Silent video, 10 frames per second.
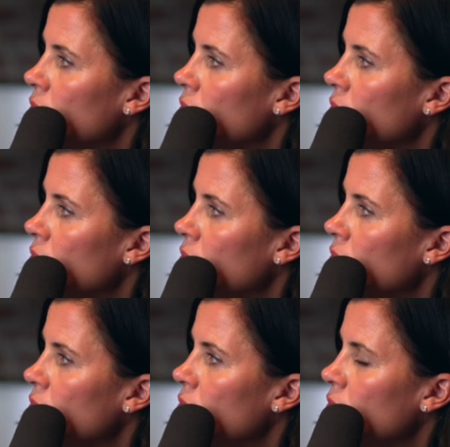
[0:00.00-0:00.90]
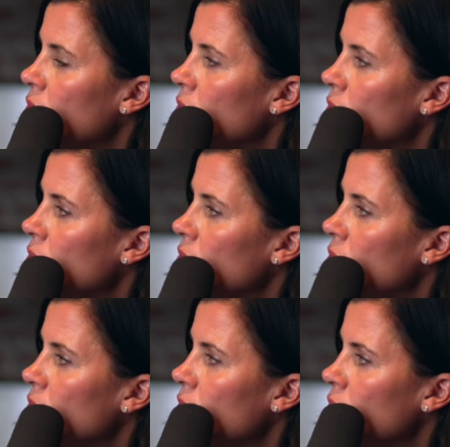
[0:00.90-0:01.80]

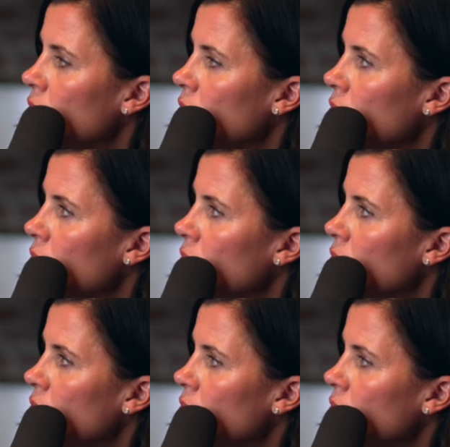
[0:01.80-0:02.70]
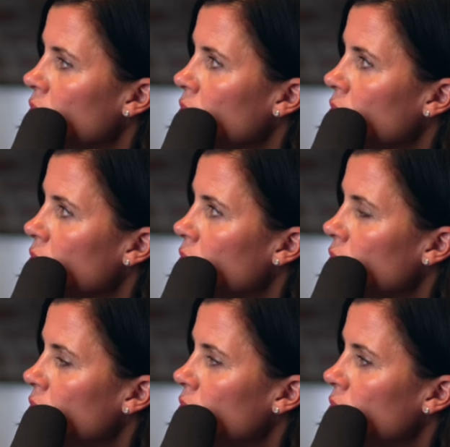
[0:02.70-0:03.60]

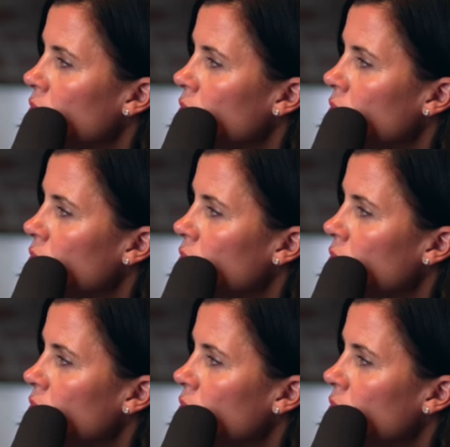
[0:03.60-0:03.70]
No words are spoken by the person on screen.